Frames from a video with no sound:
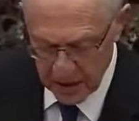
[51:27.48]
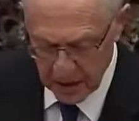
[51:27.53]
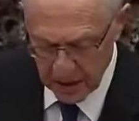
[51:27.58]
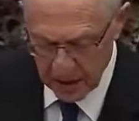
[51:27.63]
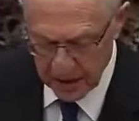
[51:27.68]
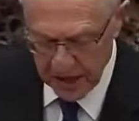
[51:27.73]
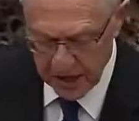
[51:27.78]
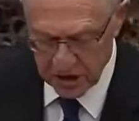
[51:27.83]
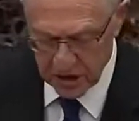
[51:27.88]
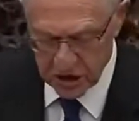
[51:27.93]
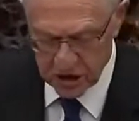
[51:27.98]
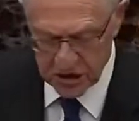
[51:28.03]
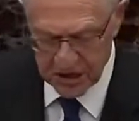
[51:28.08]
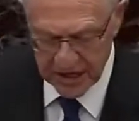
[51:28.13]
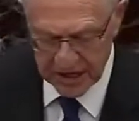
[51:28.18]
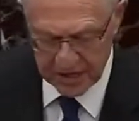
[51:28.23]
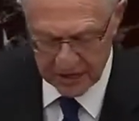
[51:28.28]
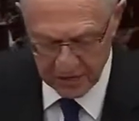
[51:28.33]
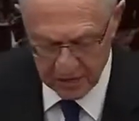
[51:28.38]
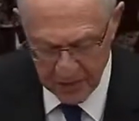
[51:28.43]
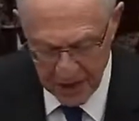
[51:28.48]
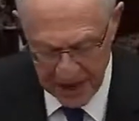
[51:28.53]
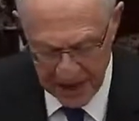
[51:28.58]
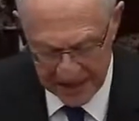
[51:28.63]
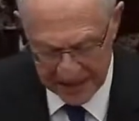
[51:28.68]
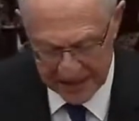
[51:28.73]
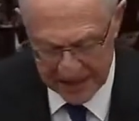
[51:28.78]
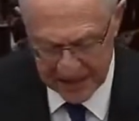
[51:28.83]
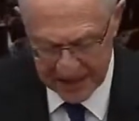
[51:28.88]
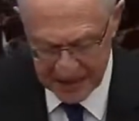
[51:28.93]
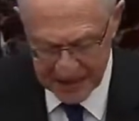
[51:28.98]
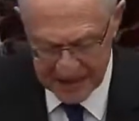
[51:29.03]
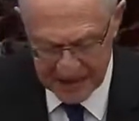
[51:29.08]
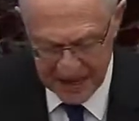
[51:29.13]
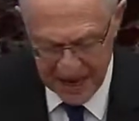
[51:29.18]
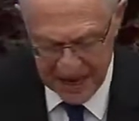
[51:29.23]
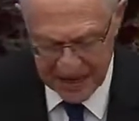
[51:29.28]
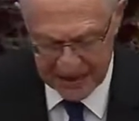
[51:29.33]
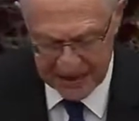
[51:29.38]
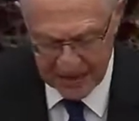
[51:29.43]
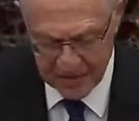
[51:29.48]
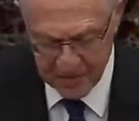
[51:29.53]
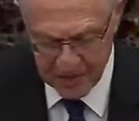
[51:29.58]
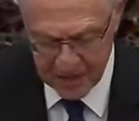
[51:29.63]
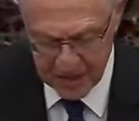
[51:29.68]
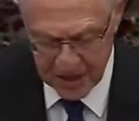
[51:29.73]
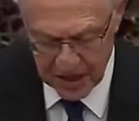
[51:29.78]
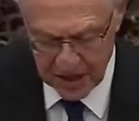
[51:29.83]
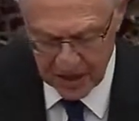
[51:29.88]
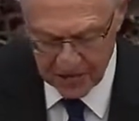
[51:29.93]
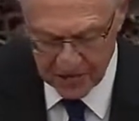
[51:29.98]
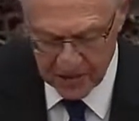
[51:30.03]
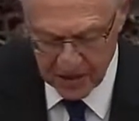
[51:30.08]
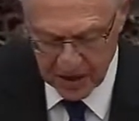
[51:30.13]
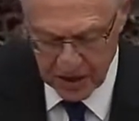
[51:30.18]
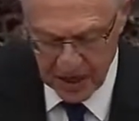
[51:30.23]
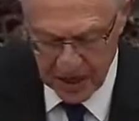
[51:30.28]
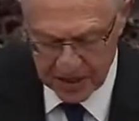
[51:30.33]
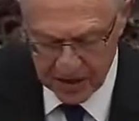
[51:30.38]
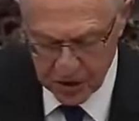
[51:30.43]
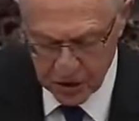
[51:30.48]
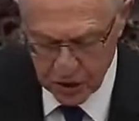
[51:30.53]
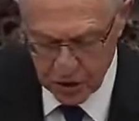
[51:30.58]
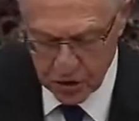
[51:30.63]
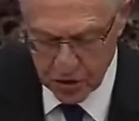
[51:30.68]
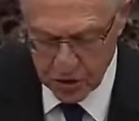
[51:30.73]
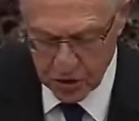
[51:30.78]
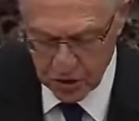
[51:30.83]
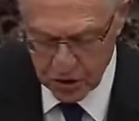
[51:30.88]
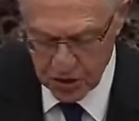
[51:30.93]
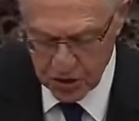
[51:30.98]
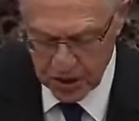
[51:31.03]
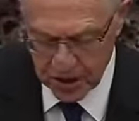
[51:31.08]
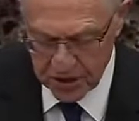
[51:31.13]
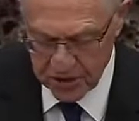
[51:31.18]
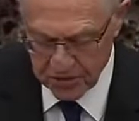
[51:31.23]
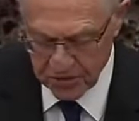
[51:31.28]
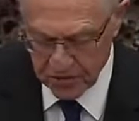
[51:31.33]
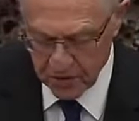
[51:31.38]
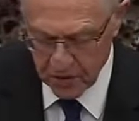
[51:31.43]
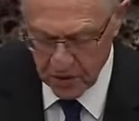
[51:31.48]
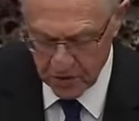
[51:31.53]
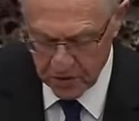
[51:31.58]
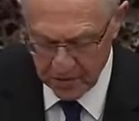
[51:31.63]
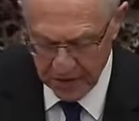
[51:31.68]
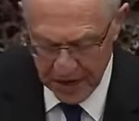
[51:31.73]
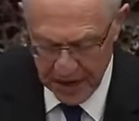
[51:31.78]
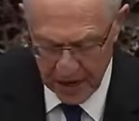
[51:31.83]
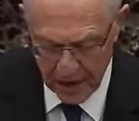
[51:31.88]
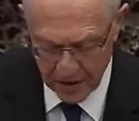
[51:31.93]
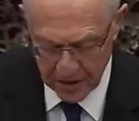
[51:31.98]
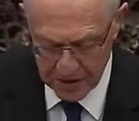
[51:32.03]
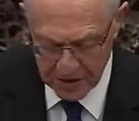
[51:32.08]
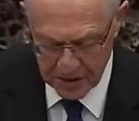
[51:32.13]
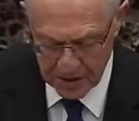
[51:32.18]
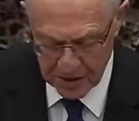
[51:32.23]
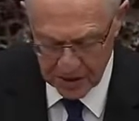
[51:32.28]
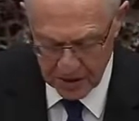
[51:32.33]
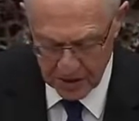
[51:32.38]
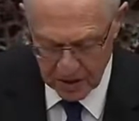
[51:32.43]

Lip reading: the legislative body is not themselves the constitutional judge of their own powers,